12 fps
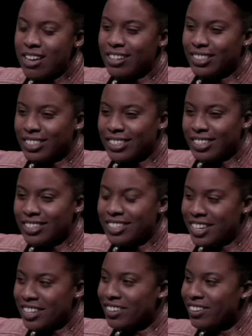This is a
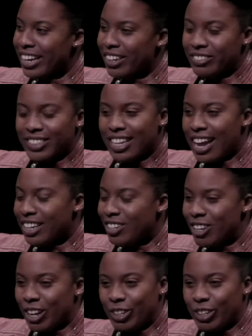10th grader who's like, you know,